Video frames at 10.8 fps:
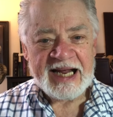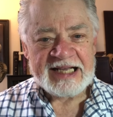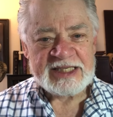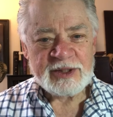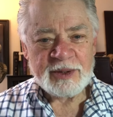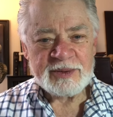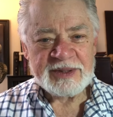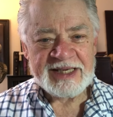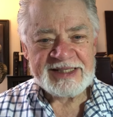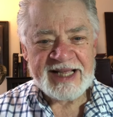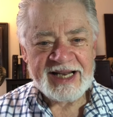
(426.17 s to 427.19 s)
And so
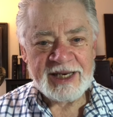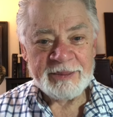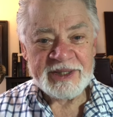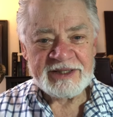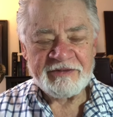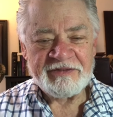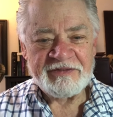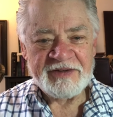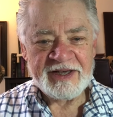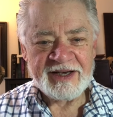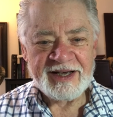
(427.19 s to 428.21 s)
there's that element of
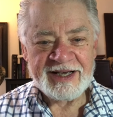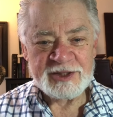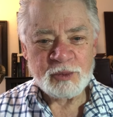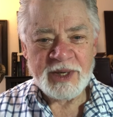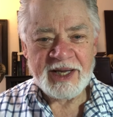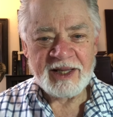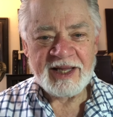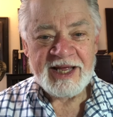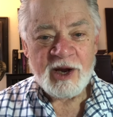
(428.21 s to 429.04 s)
fear as well.